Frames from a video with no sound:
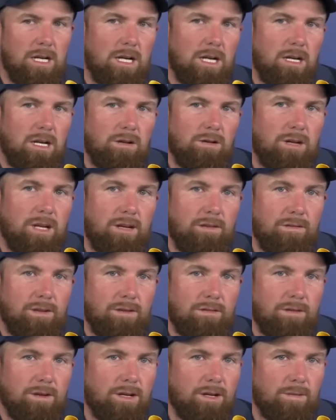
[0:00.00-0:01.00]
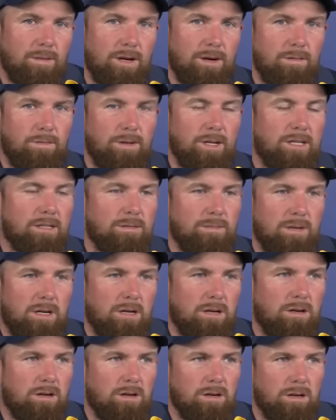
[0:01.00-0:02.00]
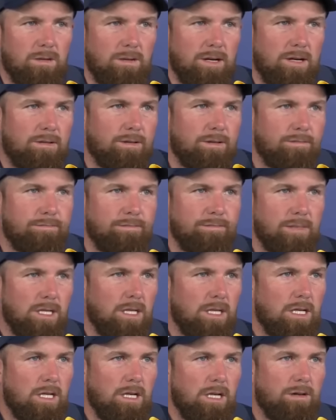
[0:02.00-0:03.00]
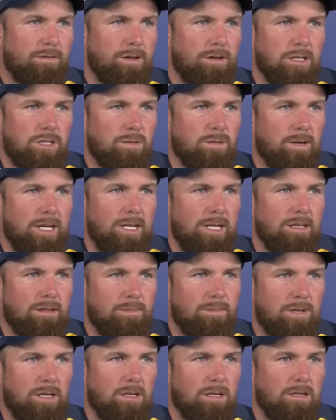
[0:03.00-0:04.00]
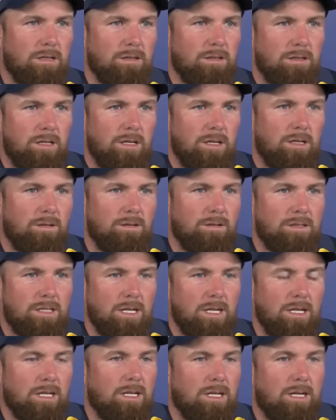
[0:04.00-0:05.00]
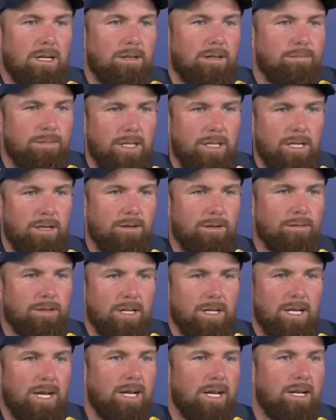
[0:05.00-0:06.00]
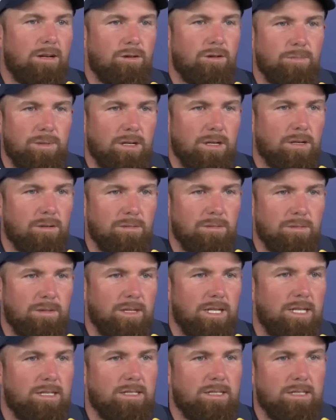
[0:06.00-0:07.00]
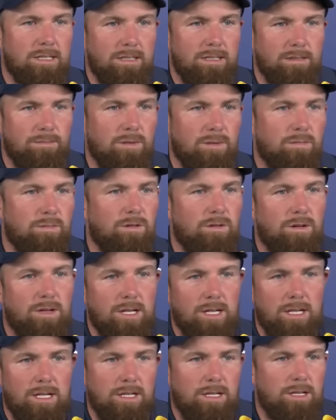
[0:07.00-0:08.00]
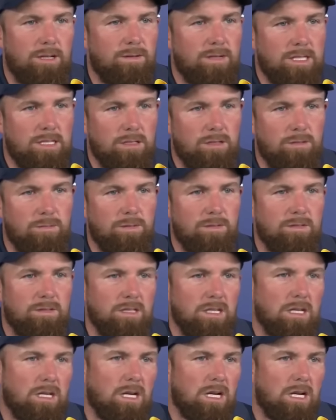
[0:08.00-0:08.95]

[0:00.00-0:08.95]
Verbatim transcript: look, even if I go out and win tomorrow, or go out and you know, finish 20th tomorrow, we still got, you know, the Canadian Open in a couple of weeks and Memorial and the US Open. We've still got a